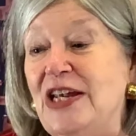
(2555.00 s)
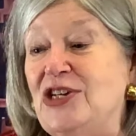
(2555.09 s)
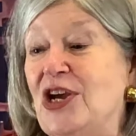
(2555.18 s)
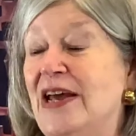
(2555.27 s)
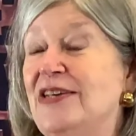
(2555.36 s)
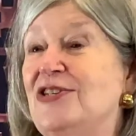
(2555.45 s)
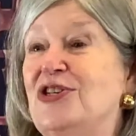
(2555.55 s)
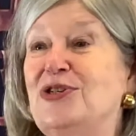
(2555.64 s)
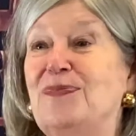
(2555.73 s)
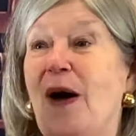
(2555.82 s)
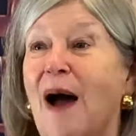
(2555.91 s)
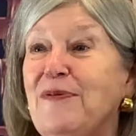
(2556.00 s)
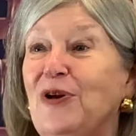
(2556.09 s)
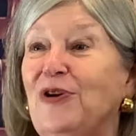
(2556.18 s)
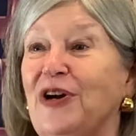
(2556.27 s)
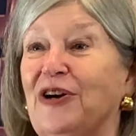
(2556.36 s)
Chase, this
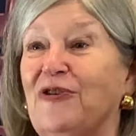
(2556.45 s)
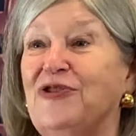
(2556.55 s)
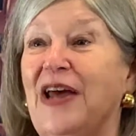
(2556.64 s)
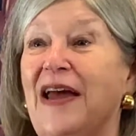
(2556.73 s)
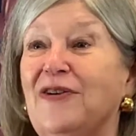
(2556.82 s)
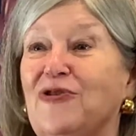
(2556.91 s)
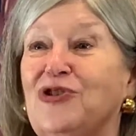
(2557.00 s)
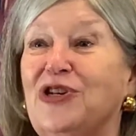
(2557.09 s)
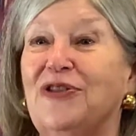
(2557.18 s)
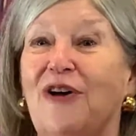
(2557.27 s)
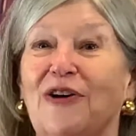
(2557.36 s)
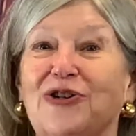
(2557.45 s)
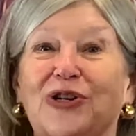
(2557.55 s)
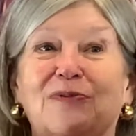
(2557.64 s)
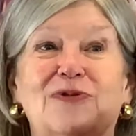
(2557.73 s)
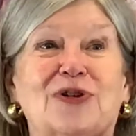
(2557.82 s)
popular entertainer. She thought
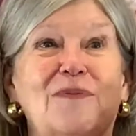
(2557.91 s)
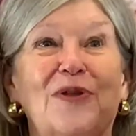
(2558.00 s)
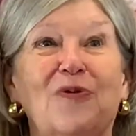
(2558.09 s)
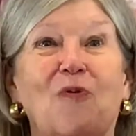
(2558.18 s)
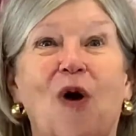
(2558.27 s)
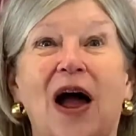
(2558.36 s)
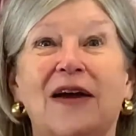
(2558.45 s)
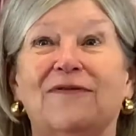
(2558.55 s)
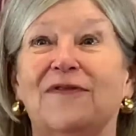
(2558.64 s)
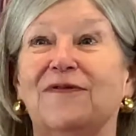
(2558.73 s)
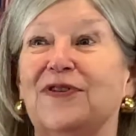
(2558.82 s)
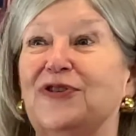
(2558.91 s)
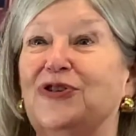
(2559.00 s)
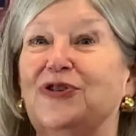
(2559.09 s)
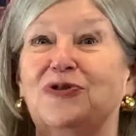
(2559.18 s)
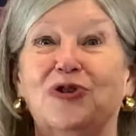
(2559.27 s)
she was going to be the wife of this
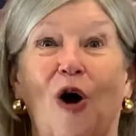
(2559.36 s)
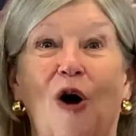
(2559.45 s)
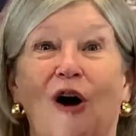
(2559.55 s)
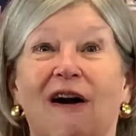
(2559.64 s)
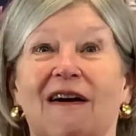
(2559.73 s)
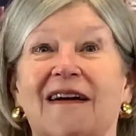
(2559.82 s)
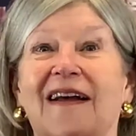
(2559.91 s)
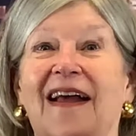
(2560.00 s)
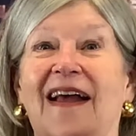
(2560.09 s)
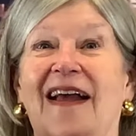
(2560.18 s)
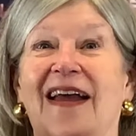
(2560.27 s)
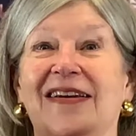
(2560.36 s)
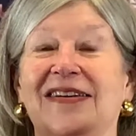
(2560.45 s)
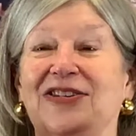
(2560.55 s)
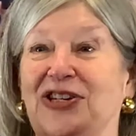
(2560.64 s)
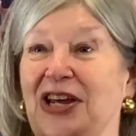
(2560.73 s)
star, and
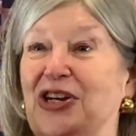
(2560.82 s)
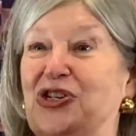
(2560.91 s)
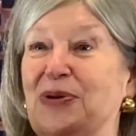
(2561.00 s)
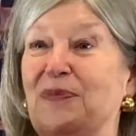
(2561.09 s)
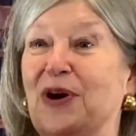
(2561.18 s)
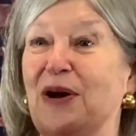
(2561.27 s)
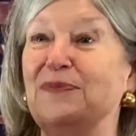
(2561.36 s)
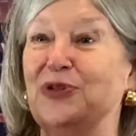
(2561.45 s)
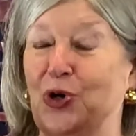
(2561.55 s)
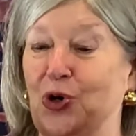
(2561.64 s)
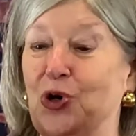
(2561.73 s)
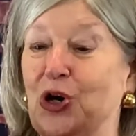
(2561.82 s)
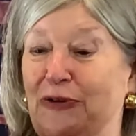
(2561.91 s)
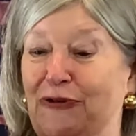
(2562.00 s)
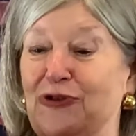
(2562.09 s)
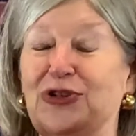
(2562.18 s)
instead she becomes a cook
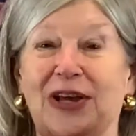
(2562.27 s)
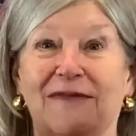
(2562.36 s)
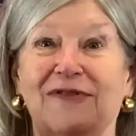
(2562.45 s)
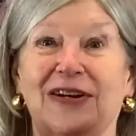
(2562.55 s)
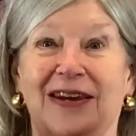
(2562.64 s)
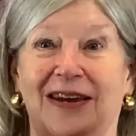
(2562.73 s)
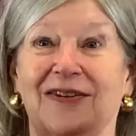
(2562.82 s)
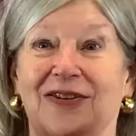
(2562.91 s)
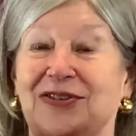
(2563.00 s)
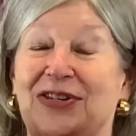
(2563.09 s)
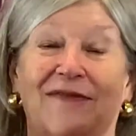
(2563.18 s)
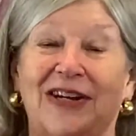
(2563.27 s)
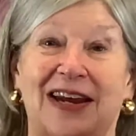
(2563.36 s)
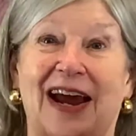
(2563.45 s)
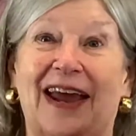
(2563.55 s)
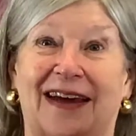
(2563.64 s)
for 7
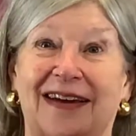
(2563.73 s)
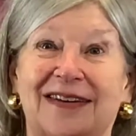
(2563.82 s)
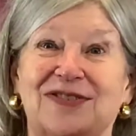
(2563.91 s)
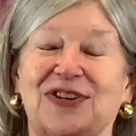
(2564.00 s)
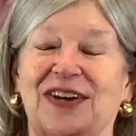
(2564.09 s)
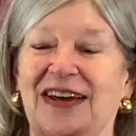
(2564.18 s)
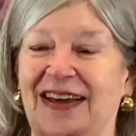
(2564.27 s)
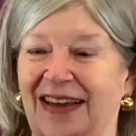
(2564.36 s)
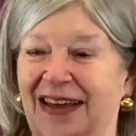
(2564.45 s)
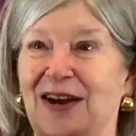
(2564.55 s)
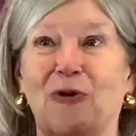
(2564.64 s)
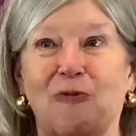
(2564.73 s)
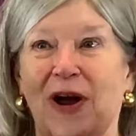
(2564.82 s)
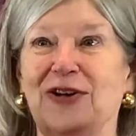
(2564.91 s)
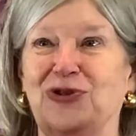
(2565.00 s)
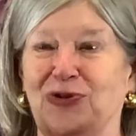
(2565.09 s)
decades in a
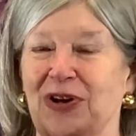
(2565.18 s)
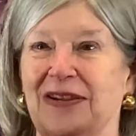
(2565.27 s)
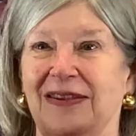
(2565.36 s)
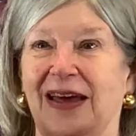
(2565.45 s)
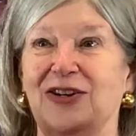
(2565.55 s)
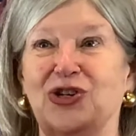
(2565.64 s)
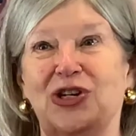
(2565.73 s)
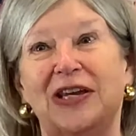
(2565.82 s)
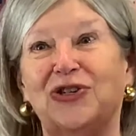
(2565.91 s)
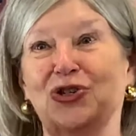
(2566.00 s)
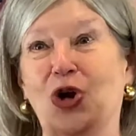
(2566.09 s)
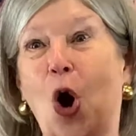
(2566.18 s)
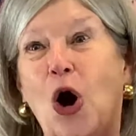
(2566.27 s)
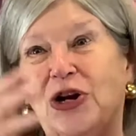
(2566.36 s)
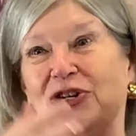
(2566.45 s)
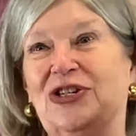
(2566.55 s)
restaurant that she
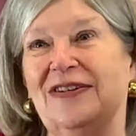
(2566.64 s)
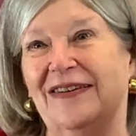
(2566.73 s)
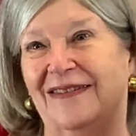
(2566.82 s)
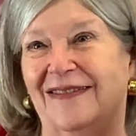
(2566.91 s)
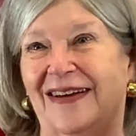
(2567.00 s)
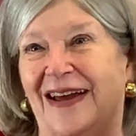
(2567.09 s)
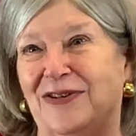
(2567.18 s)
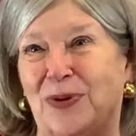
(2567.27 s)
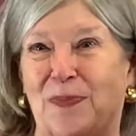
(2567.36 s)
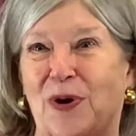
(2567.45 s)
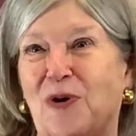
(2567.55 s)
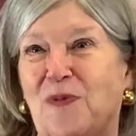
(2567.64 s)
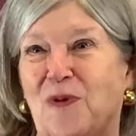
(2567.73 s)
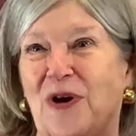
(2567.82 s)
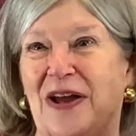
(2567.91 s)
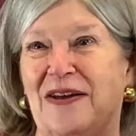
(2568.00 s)
starts as a po'
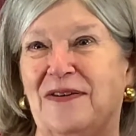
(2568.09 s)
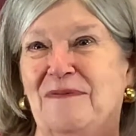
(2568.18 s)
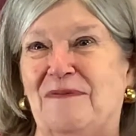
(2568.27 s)
boy